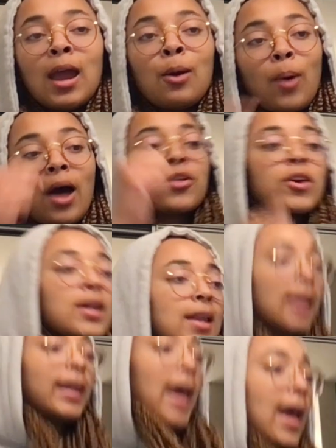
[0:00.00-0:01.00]
And while they're in
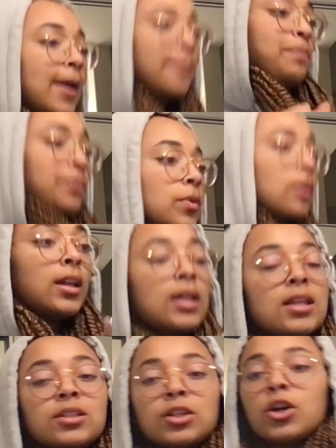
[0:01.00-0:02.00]
LA, Niecy